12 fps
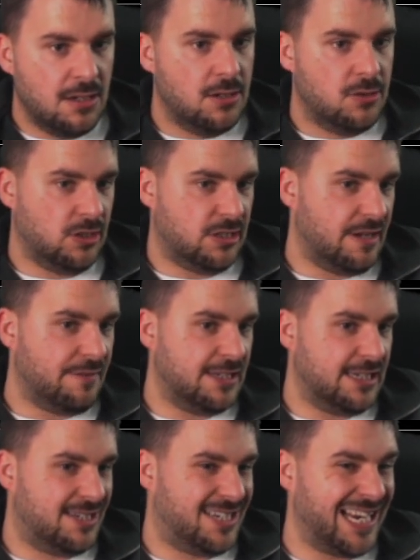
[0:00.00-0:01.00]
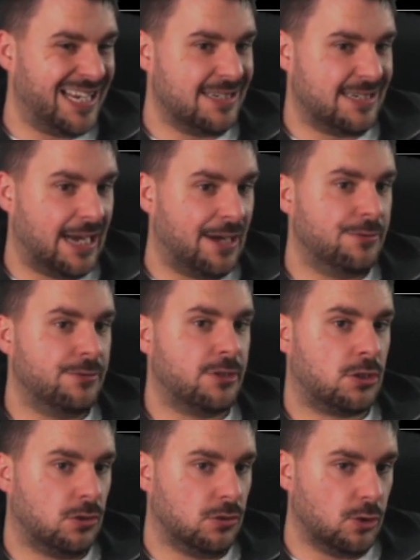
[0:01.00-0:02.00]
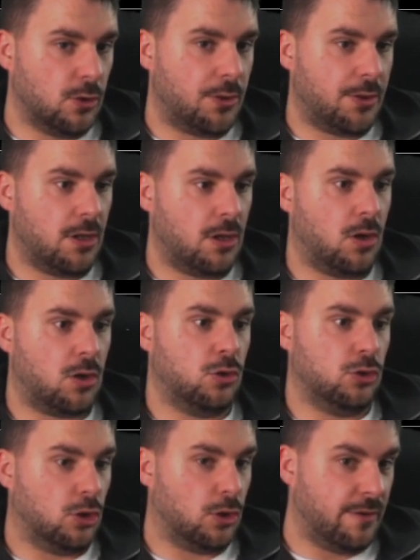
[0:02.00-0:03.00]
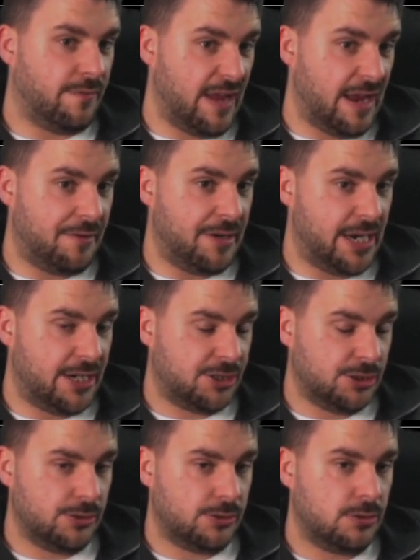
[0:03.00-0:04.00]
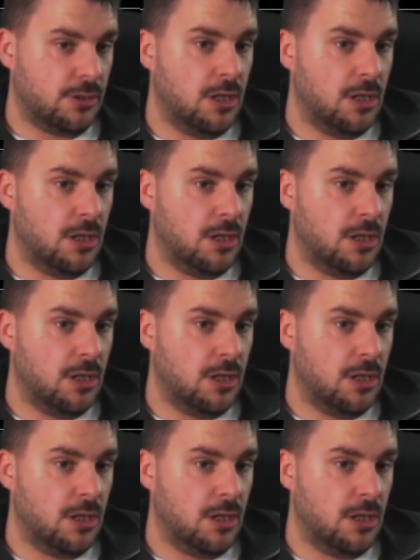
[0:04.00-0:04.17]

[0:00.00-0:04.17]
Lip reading: So it's definitely a tier down to Kuldotha or Kuldotha variations.